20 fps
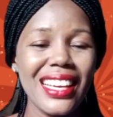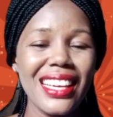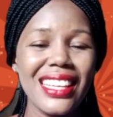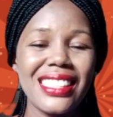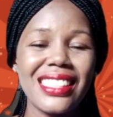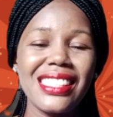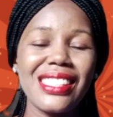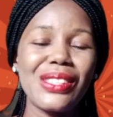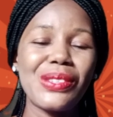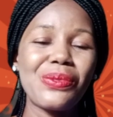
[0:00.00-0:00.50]

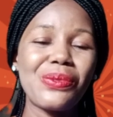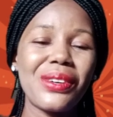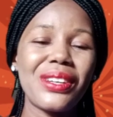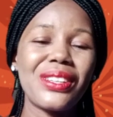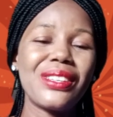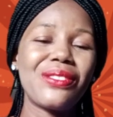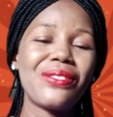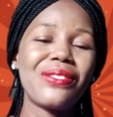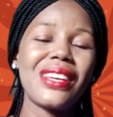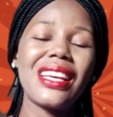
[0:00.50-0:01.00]
It is
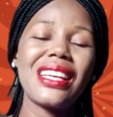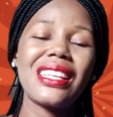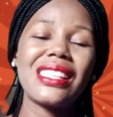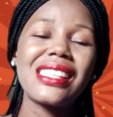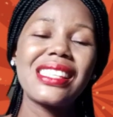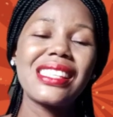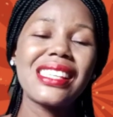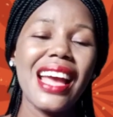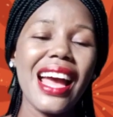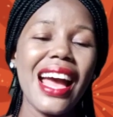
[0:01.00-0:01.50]
one of
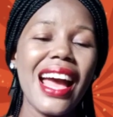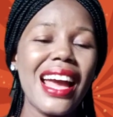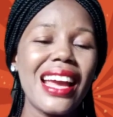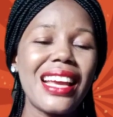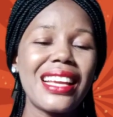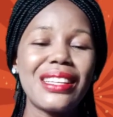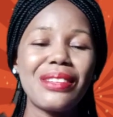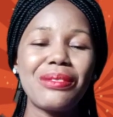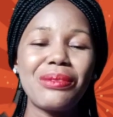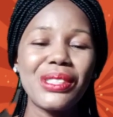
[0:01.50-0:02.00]
its
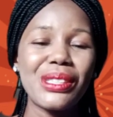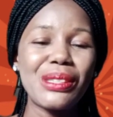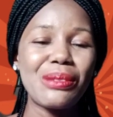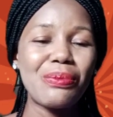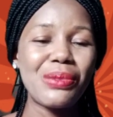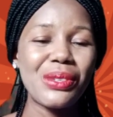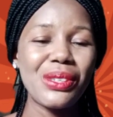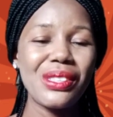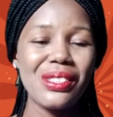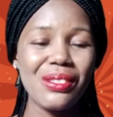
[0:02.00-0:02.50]
kind, the most
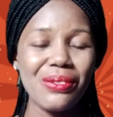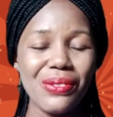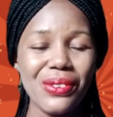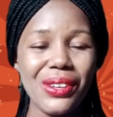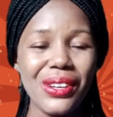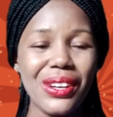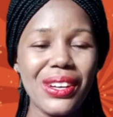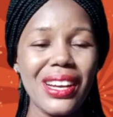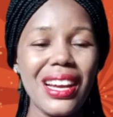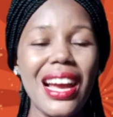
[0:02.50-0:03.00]

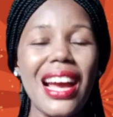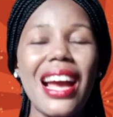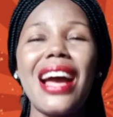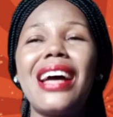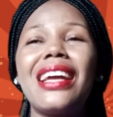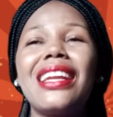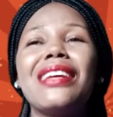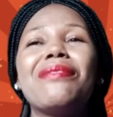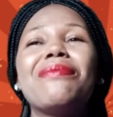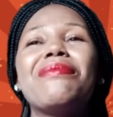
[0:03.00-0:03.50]
beautiful
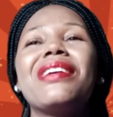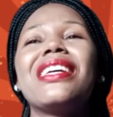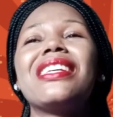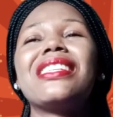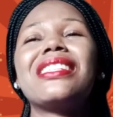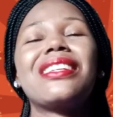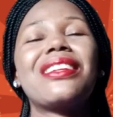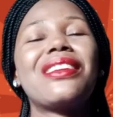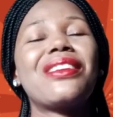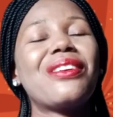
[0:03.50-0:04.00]
and
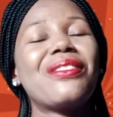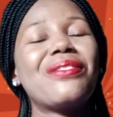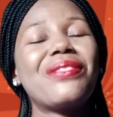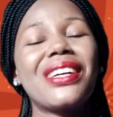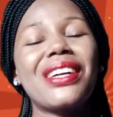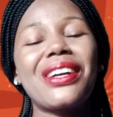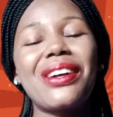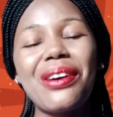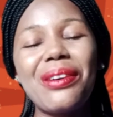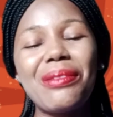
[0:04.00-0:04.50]
amazing
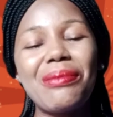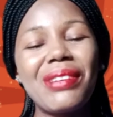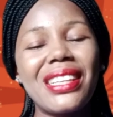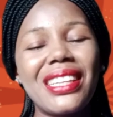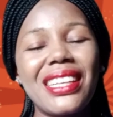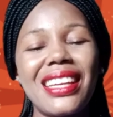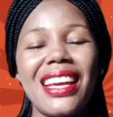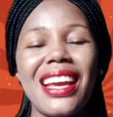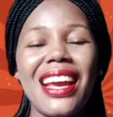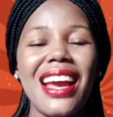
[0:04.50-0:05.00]
loving
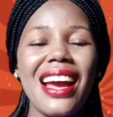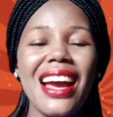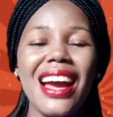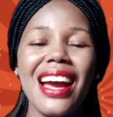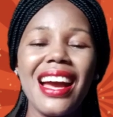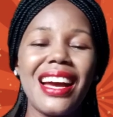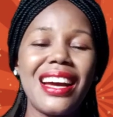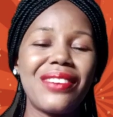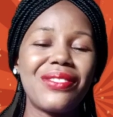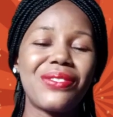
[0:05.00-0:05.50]
comedy
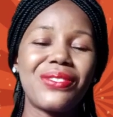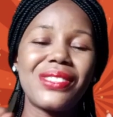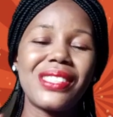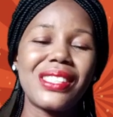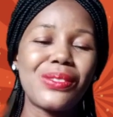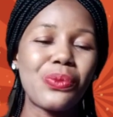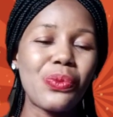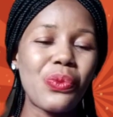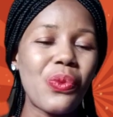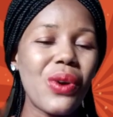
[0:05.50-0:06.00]
I have
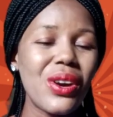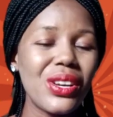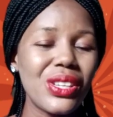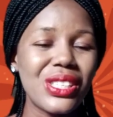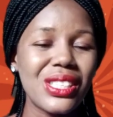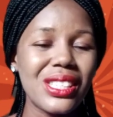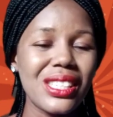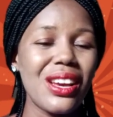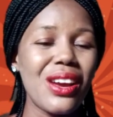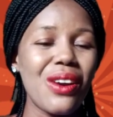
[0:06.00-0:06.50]

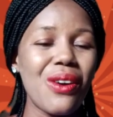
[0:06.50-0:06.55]
watched